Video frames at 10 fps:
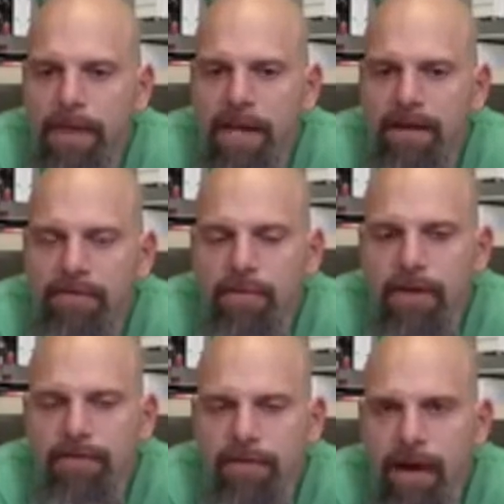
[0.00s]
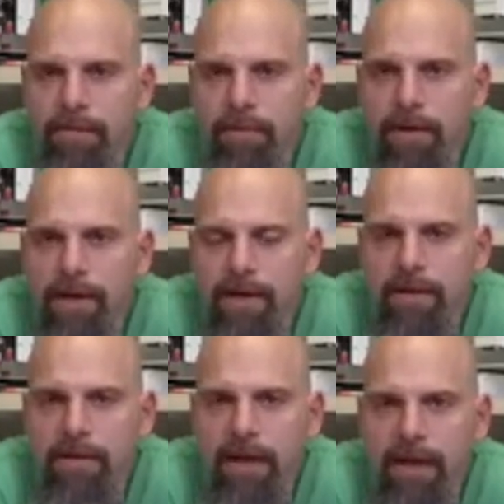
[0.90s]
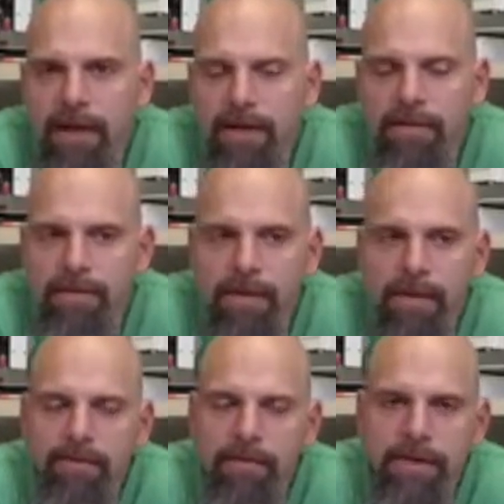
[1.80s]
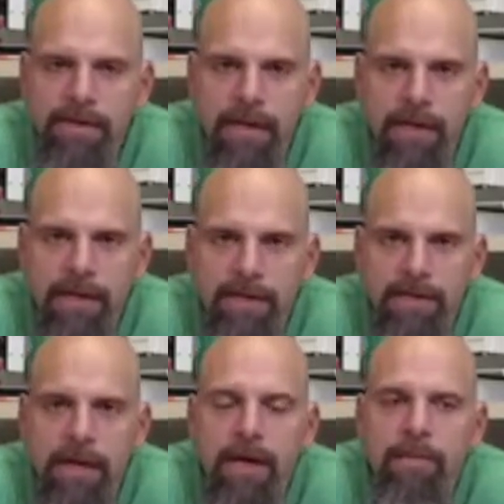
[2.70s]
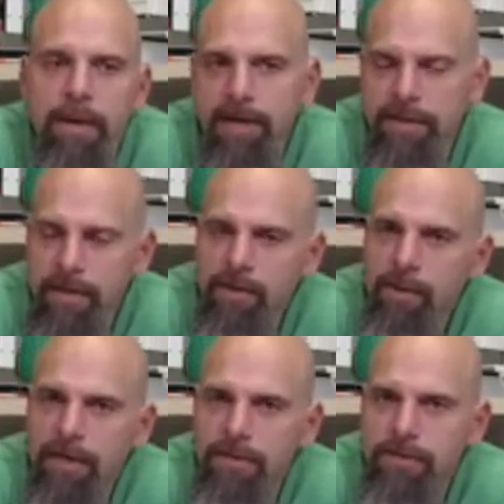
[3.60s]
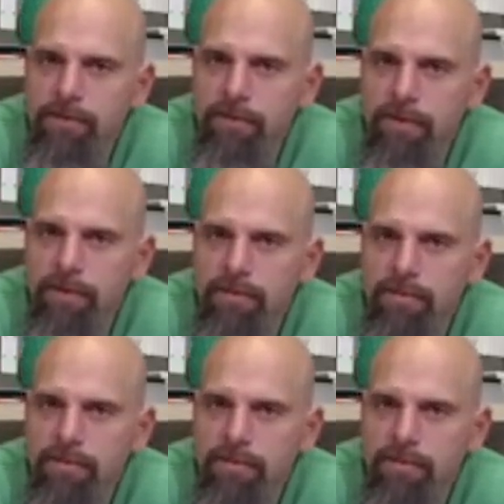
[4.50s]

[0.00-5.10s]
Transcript: and if you read the fine print, they're like it reads like this. Basically, we can screw you.